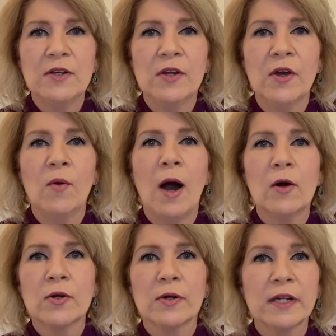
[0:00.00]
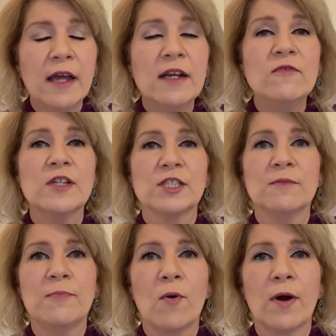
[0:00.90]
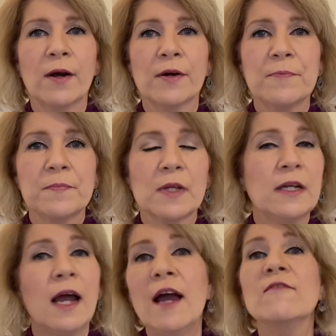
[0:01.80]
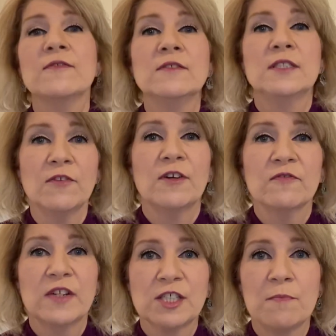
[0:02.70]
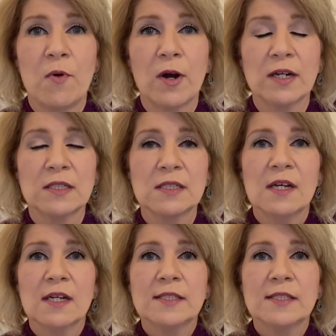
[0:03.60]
new, I'll create a vision board, and I have different vision boards.